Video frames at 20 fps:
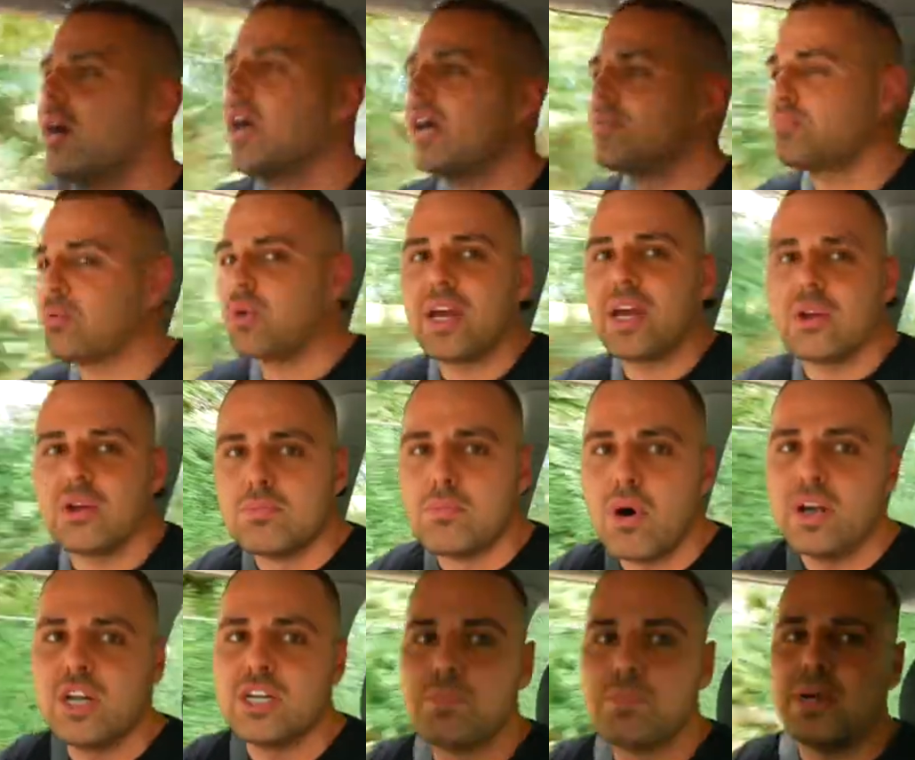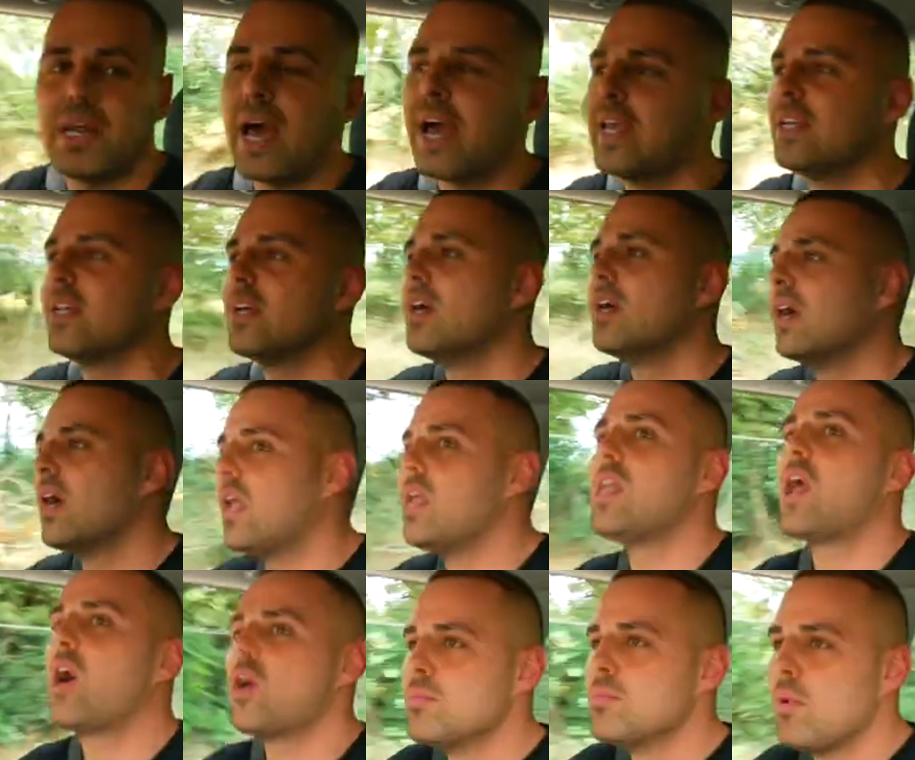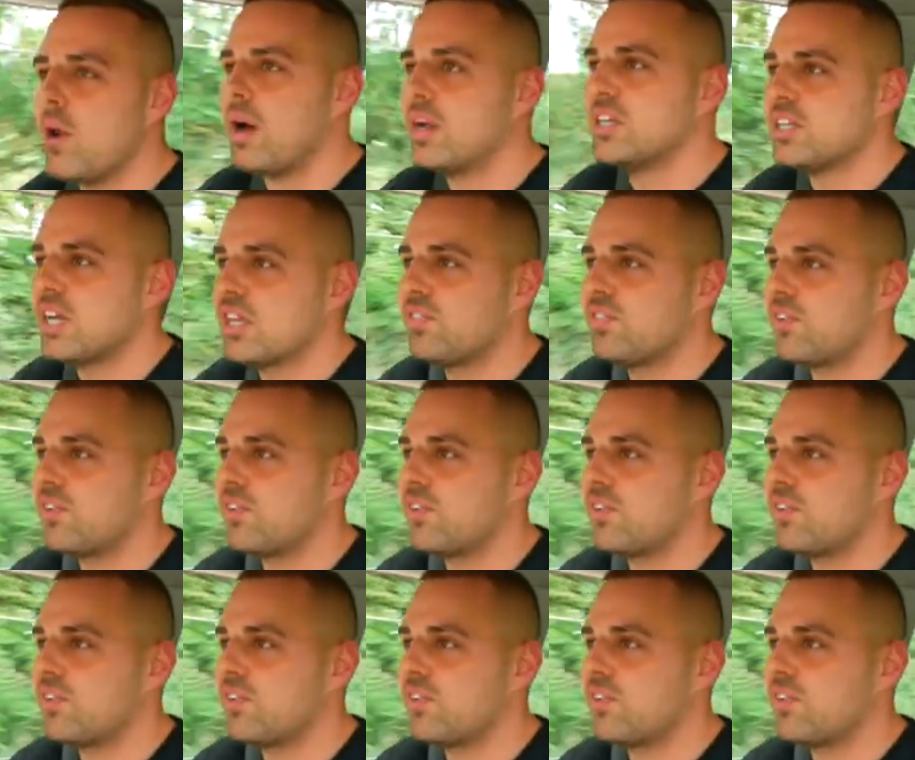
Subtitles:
it's pretty good mileage, but it ain't low mileage, let's